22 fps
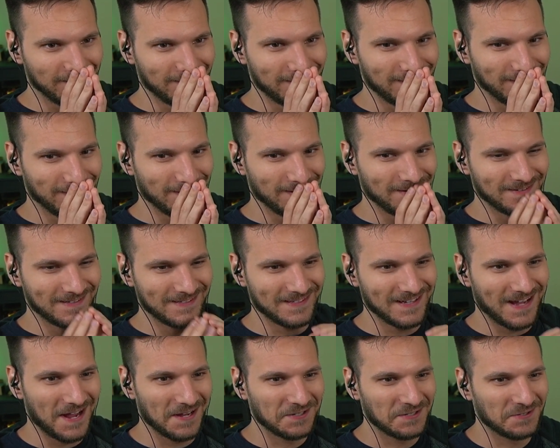dude.
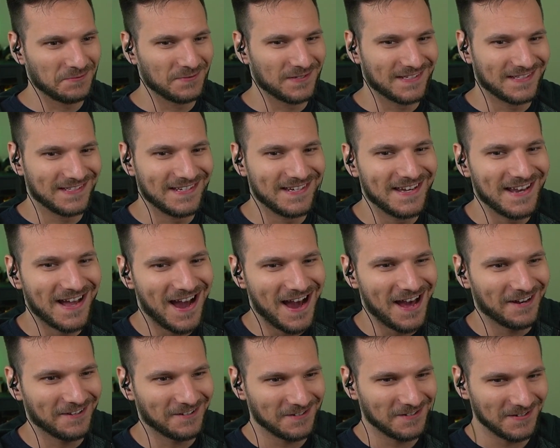Sasha was
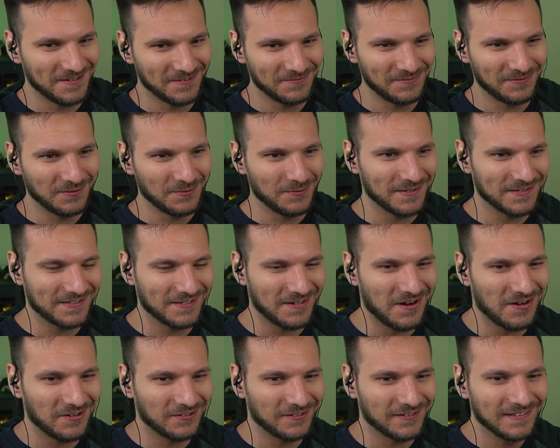not a good influence
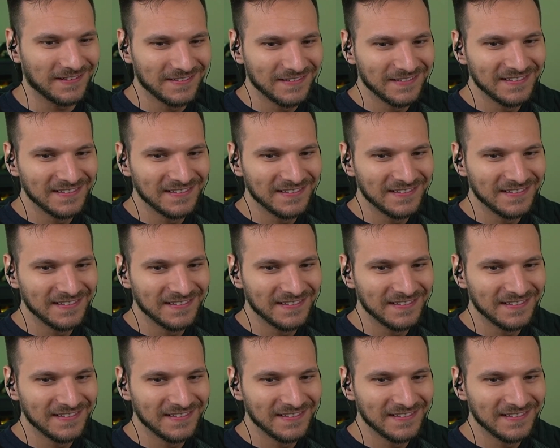on her.